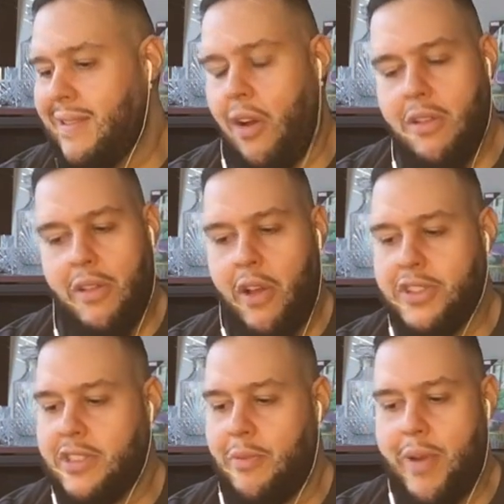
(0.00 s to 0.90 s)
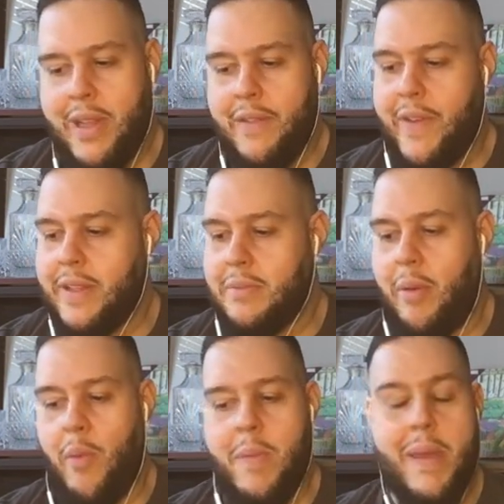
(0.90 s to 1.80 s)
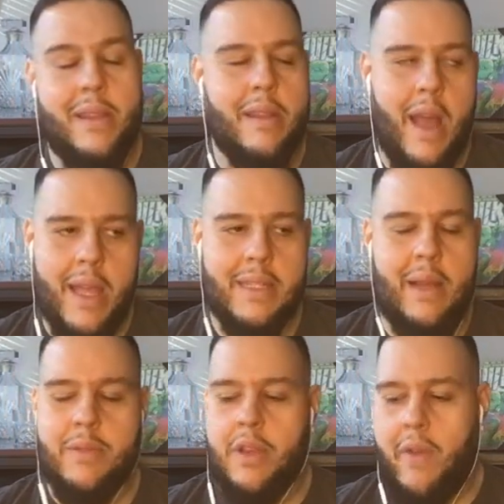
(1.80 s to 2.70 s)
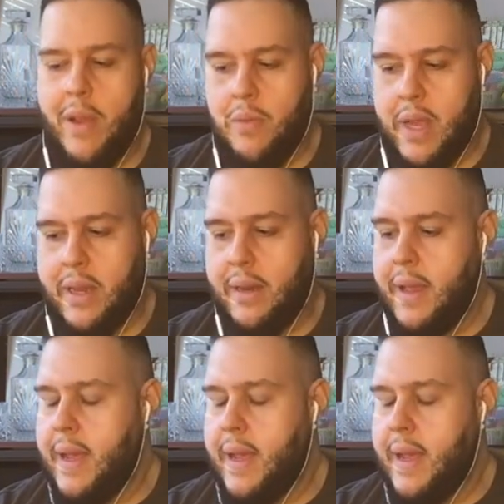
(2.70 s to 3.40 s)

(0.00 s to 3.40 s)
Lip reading: all the losses are pretty defensible. We beat the Nuggets. That was a great win.